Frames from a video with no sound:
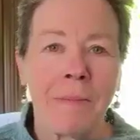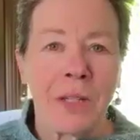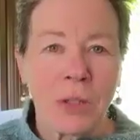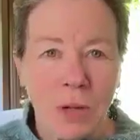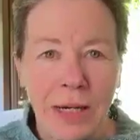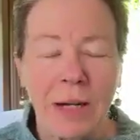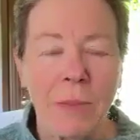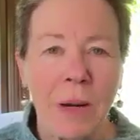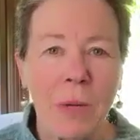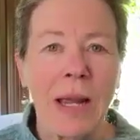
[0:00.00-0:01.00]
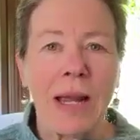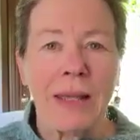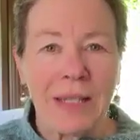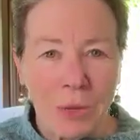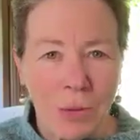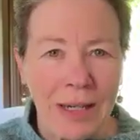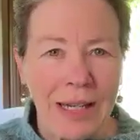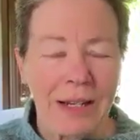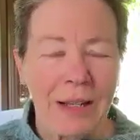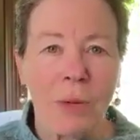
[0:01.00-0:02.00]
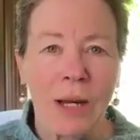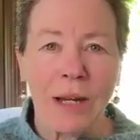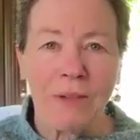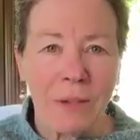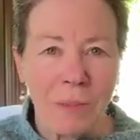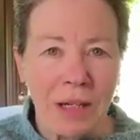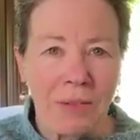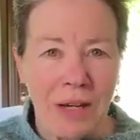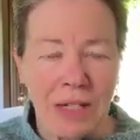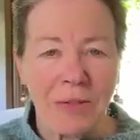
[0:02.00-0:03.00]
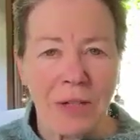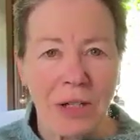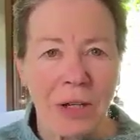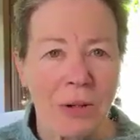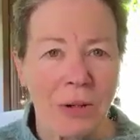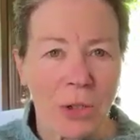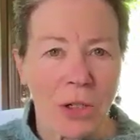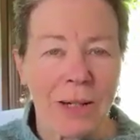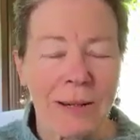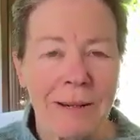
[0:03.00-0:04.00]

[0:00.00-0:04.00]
This is where I get in my way. This is where I get in the way of being effective as a coach.